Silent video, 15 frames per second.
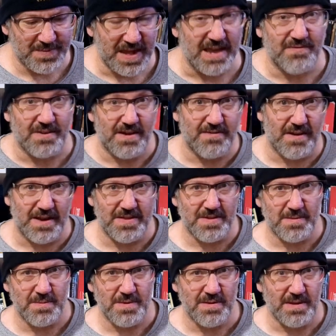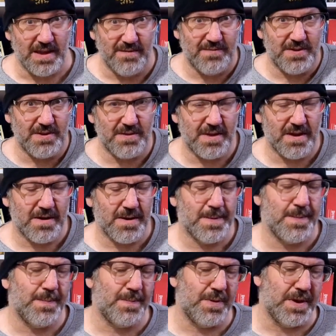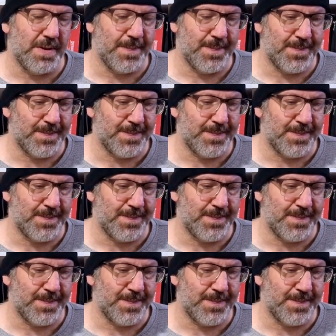if I find them, if they're there. But